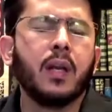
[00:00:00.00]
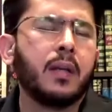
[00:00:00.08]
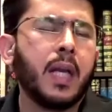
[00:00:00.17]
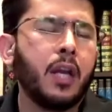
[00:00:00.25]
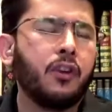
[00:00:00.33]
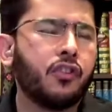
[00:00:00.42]

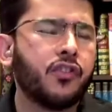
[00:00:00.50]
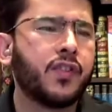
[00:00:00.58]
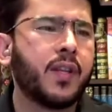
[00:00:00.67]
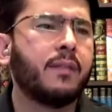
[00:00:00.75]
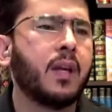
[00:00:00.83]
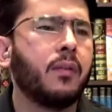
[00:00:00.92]
nations,
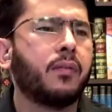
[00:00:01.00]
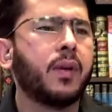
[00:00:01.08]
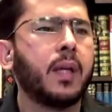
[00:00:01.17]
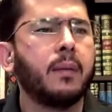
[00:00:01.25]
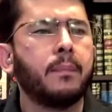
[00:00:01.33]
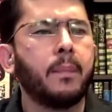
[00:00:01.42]

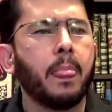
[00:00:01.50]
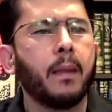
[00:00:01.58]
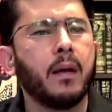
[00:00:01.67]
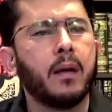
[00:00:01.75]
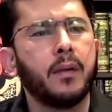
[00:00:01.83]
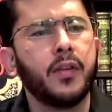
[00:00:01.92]
73
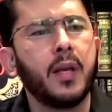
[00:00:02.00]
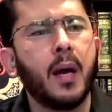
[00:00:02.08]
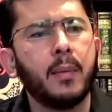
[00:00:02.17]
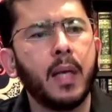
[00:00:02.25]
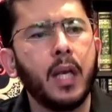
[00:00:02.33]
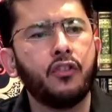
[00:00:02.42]

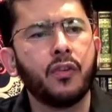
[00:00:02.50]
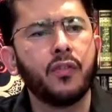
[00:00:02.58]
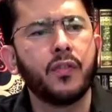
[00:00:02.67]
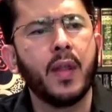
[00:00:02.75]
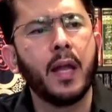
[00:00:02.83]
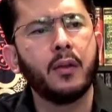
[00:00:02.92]
denominations,
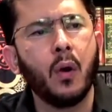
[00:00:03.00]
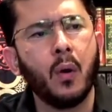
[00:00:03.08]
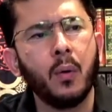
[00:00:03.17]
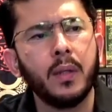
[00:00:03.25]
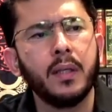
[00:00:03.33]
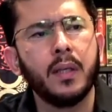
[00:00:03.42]
that
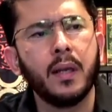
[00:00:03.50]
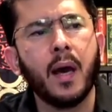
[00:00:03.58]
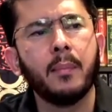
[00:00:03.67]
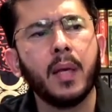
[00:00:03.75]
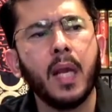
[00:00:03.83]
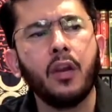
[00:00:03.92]
only
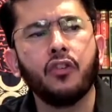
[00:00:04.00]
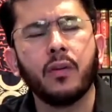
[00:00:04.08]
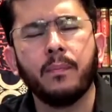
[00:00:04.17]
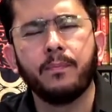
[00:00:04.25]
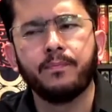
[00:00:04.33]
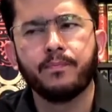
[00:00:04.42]
denomination
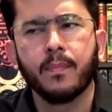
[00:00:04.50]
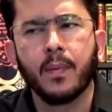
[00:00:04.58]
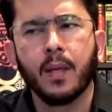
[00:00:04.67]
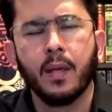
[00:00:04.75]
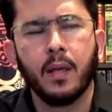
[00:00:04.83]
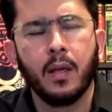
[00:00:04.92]

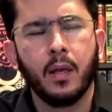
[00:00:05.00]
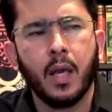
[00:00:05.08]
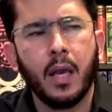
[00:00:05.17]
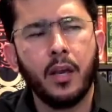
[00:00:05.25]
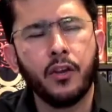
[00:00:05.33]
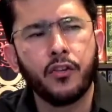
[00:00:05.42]

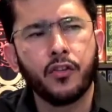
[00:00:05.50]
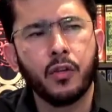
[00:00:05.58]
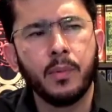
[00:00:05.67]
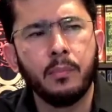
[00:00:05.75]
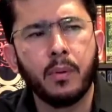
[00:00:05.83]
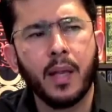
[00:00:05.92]
is to
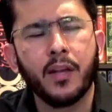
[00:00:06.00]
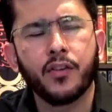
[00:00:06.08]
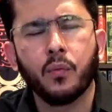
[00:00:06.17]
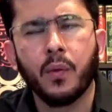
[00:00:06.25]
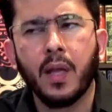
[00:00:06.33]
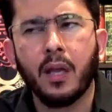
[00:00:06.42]
be blessed
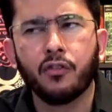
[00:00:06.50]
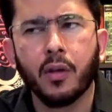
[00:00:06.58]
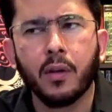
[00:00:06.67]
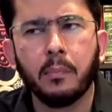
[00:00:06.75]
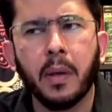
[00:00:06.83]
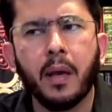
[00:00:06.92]
with entering
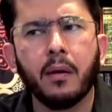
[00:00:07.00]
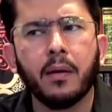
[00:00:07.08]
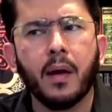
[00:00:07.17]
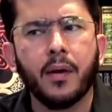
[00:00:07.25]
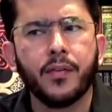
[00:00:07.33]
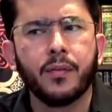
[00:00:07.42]
the
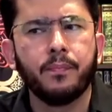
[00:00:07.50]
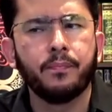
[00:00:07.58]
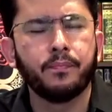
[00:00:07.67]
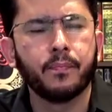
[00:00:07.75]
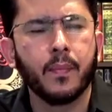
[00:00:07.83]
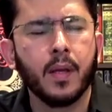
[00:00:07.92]
paradise,
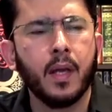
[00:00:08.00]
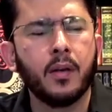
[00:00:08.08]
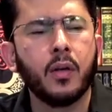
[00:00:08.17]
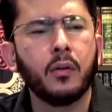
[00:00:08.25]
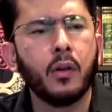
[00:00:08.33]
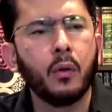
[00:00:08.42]

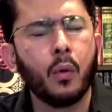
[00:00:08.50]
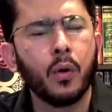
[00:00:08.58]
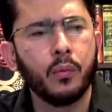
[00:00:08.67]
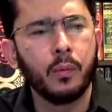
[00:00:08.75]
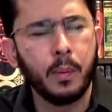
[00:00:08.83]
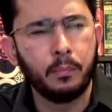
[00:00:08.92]
and the Lord
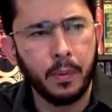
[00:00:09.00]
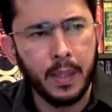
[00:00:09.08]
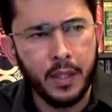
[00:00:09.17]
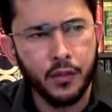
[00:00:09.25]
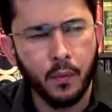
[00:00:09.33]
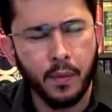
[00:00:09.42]
would be
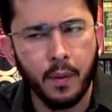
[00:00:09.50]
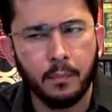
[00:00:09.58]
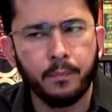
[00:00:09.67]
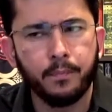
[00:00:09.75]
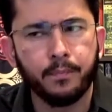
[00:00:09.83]
pleased with him.